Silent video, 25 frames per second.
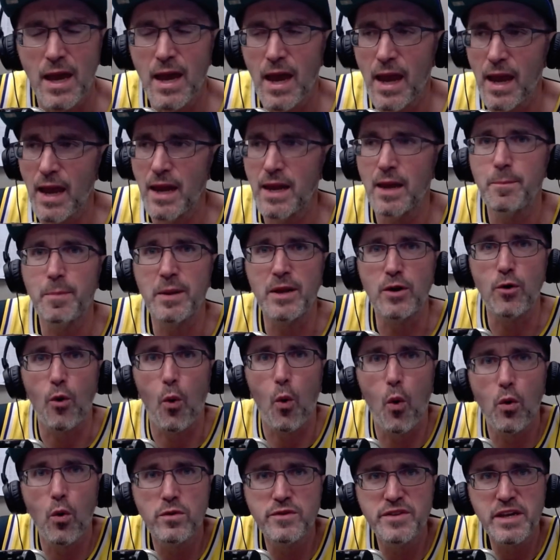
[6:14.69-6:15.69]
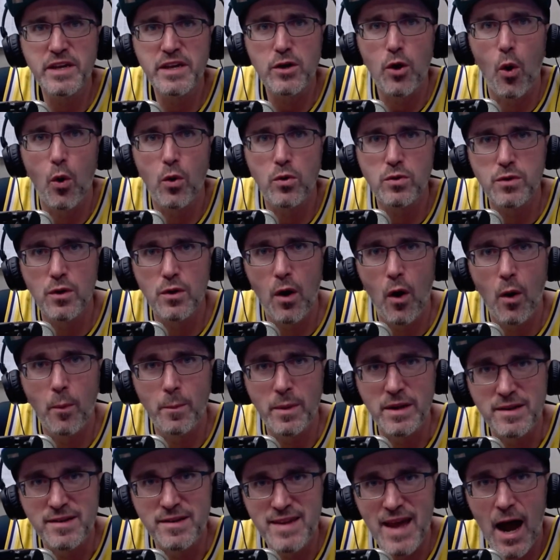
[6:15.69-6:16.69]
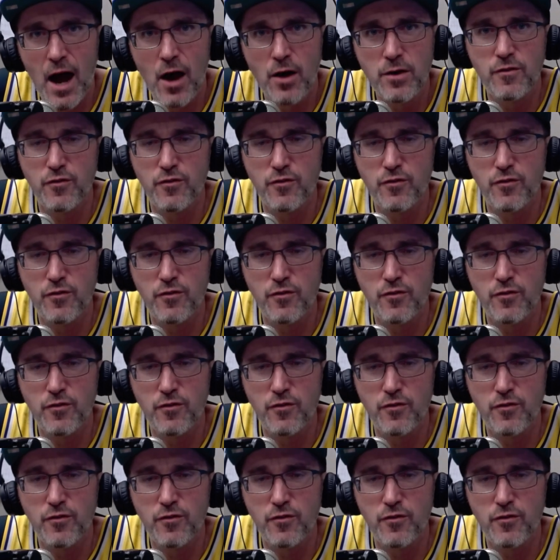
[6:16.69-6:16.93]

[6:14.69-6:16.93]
It had been holding Oklahoma down.